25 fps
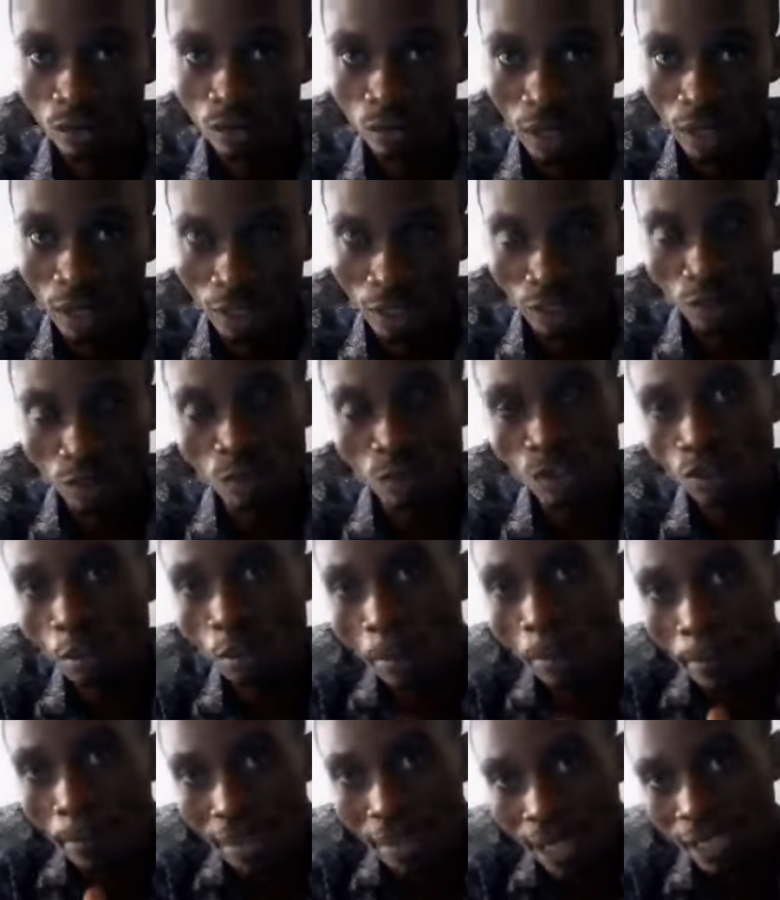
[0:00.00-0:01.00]
I just want to
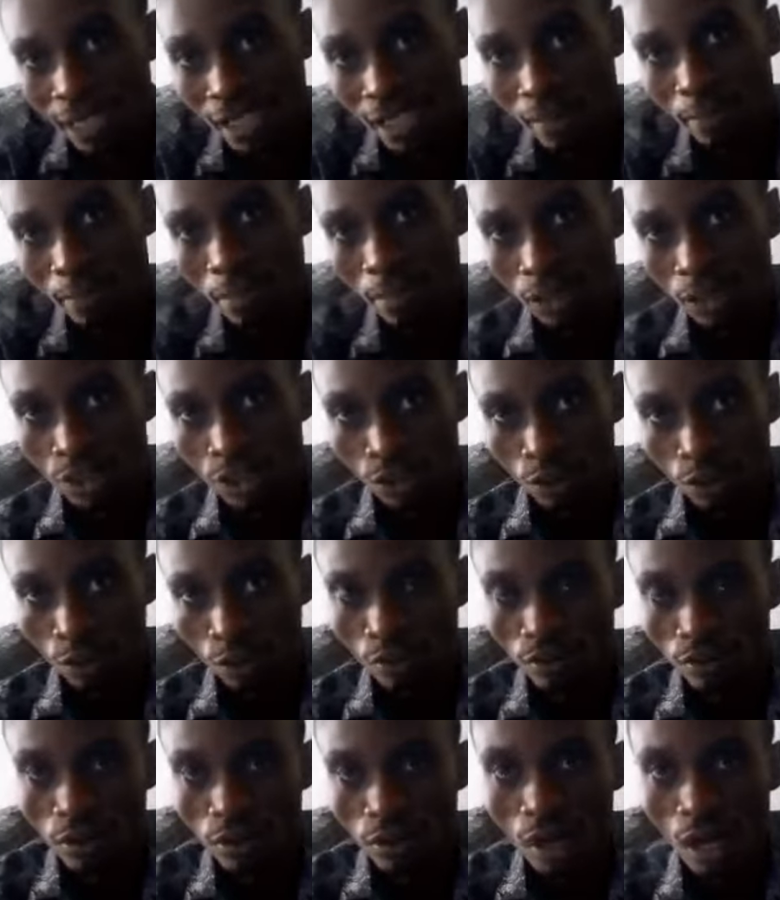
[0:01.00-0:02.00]
paint a picture
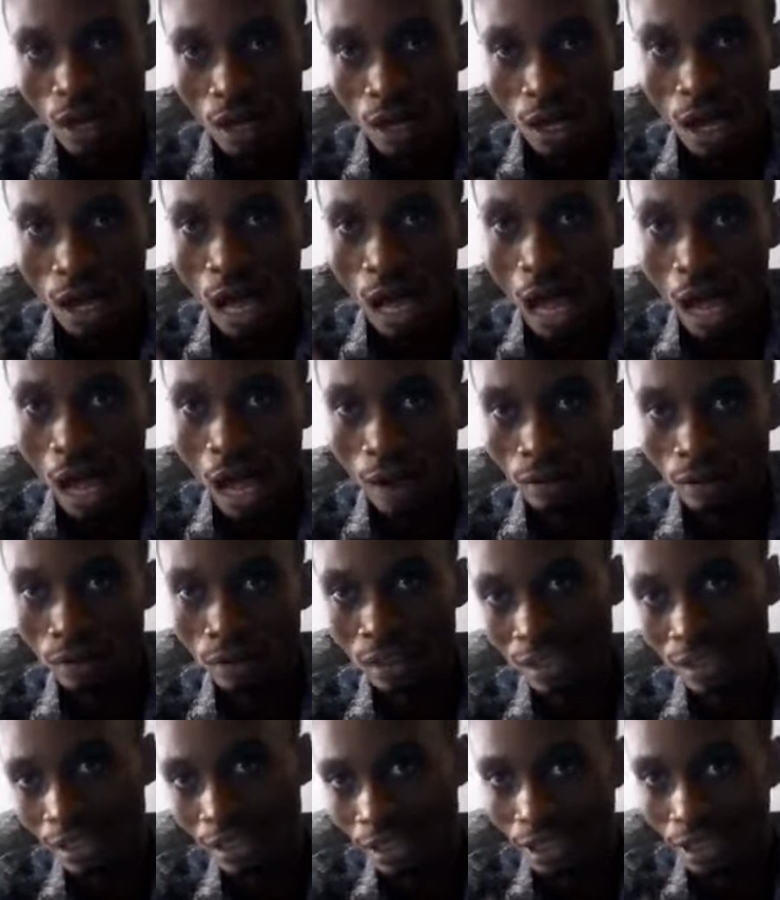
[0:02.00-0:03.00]
of how
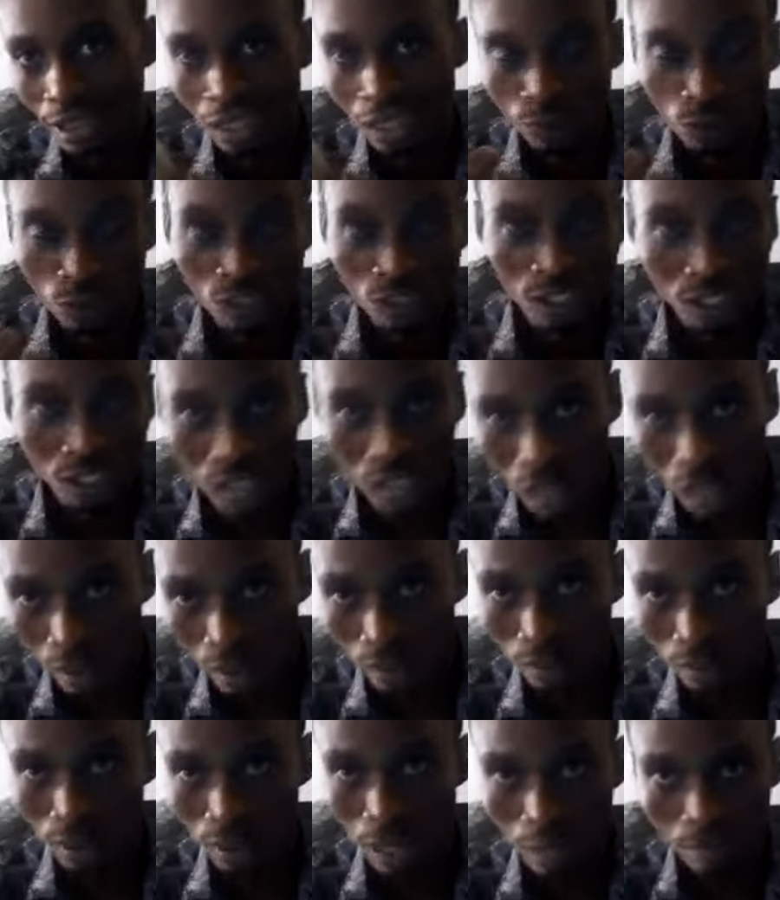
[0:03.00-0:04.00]
it will sound.
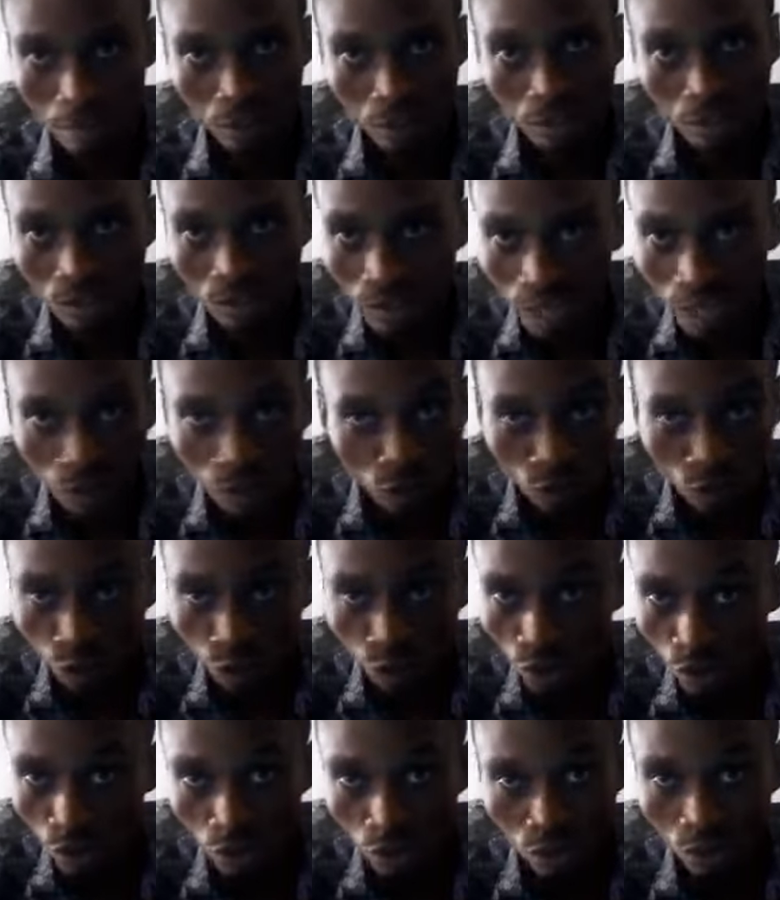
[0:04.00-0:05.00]
I'm not trying to
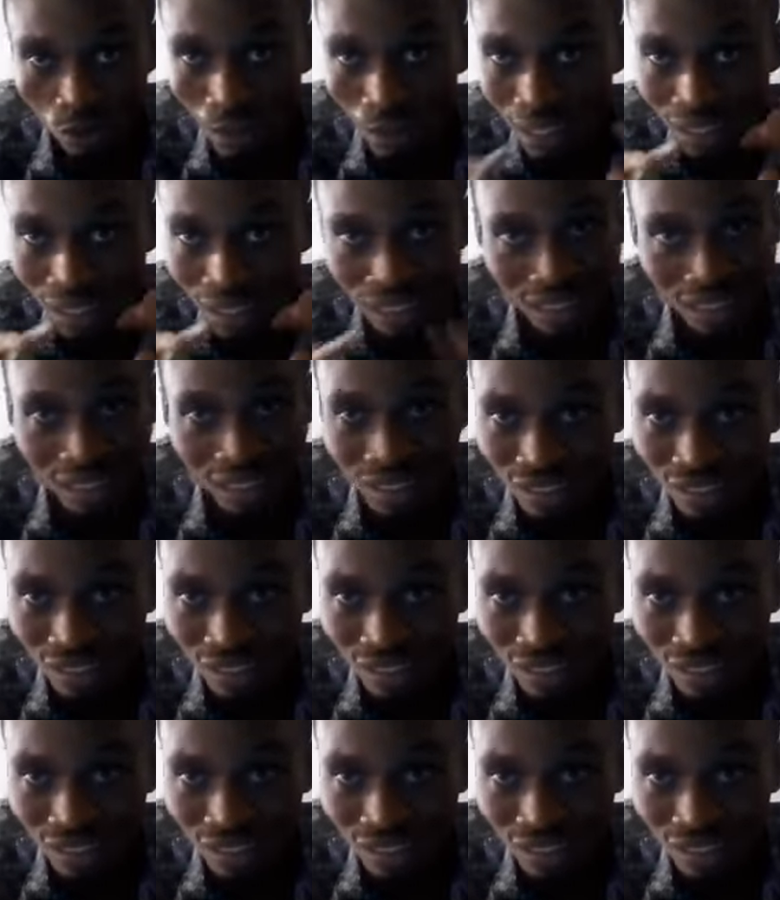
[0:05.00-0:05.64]
show you any